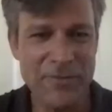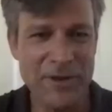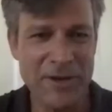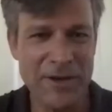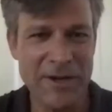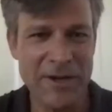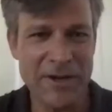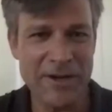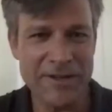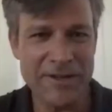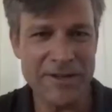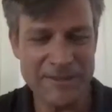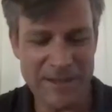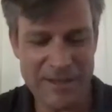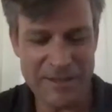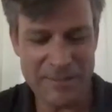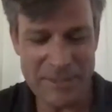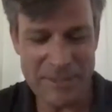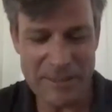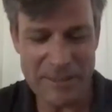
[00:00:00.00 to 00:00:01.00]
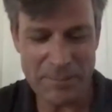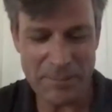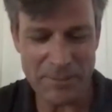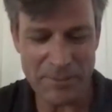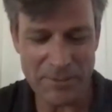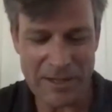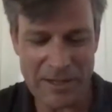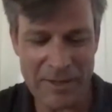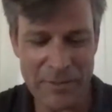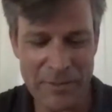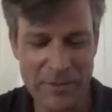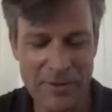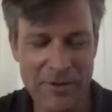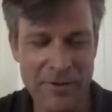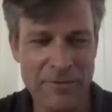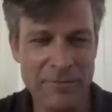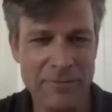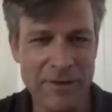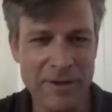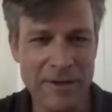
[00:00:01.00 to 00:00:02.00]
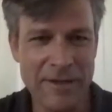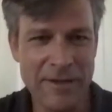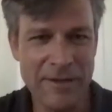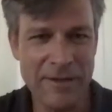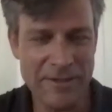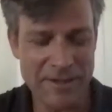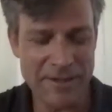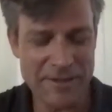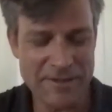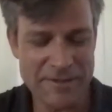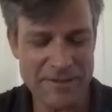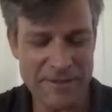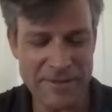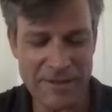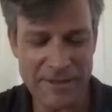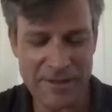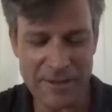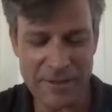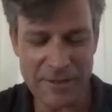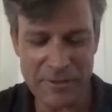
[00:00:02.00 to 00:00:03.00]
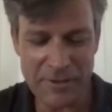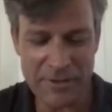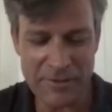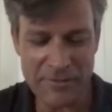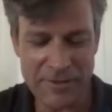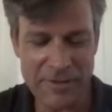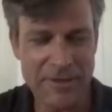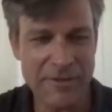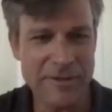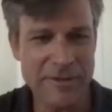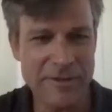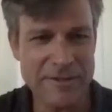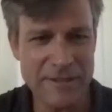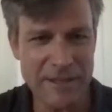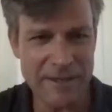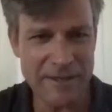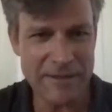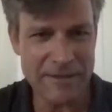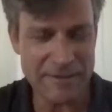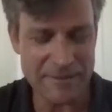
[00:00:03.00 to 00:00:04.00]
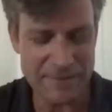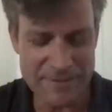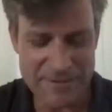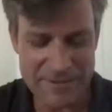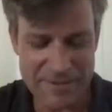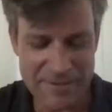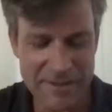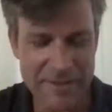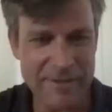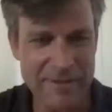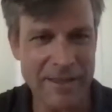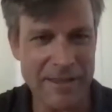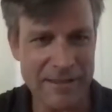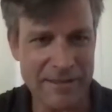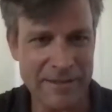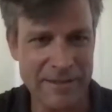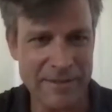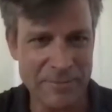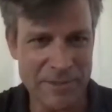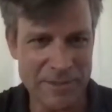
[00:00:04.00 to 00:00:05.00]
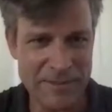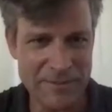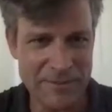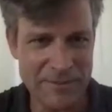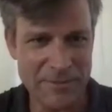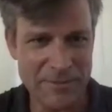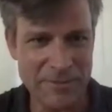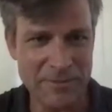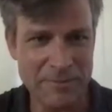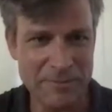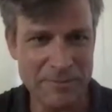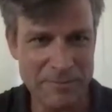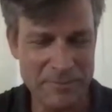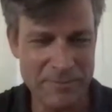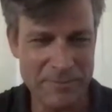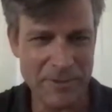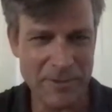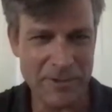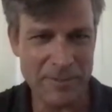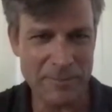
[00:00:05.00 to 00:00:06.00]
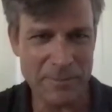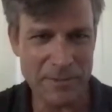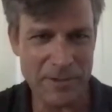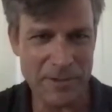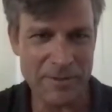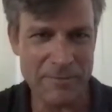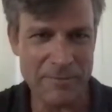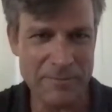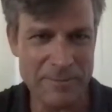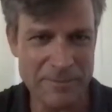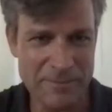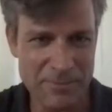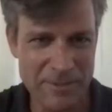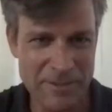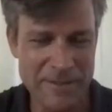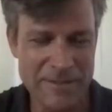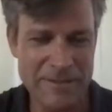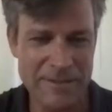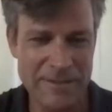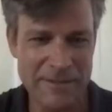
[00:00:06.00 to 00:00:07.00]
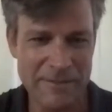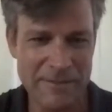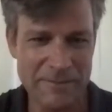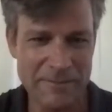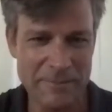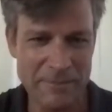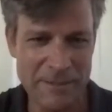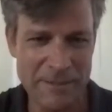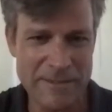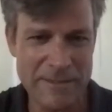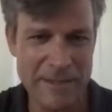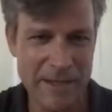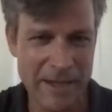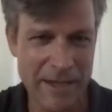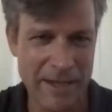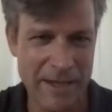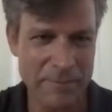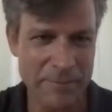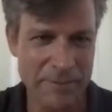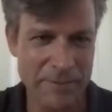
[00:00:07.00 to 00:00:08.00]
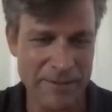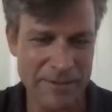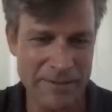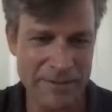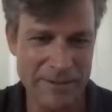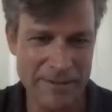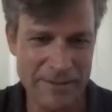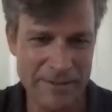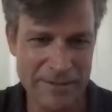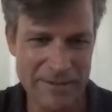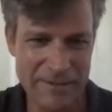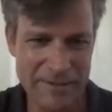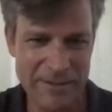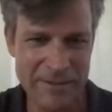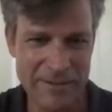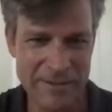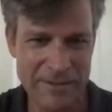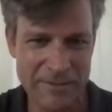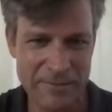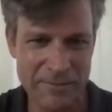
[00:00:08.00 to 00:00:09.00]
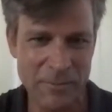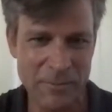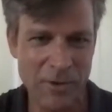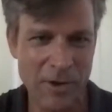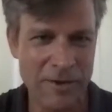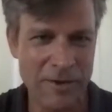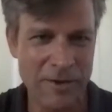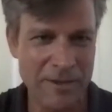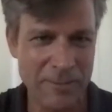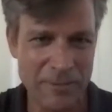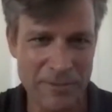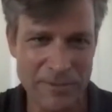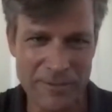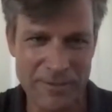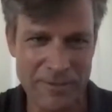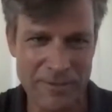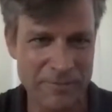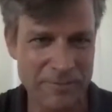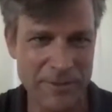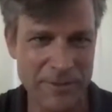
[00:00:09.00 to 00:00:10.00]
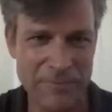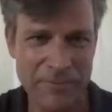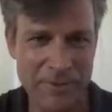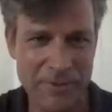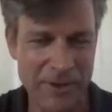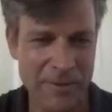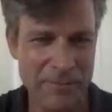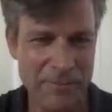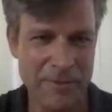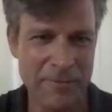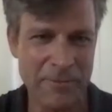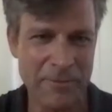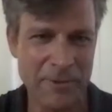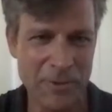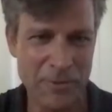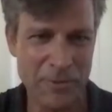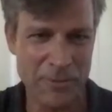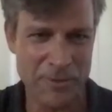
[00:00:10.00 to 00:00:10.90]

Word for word: uh, dead people, I thought of Achilles, and then I thought of Achilles tendons, and then that led me to Dark Bob's recent mishap and the walking with a flip flop in Rome or